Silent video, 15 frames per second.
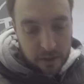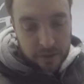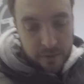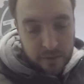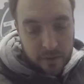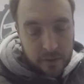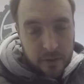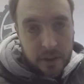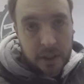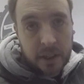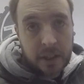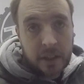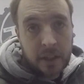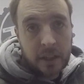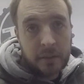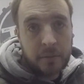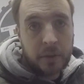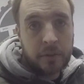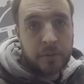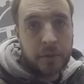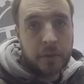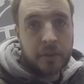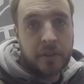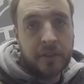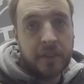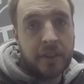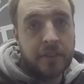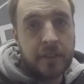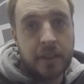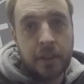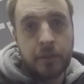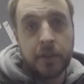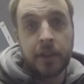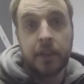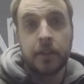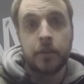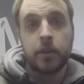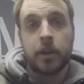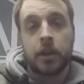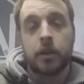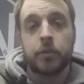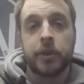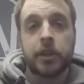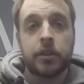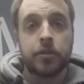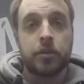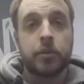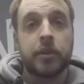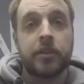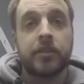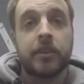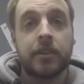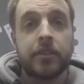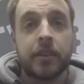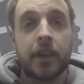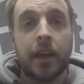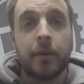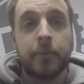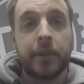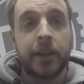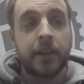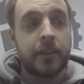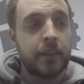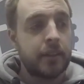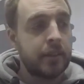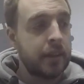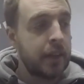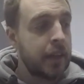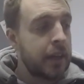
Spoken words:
So I'm looking forward to tasting that one in a week or so when it's nice and carbonated.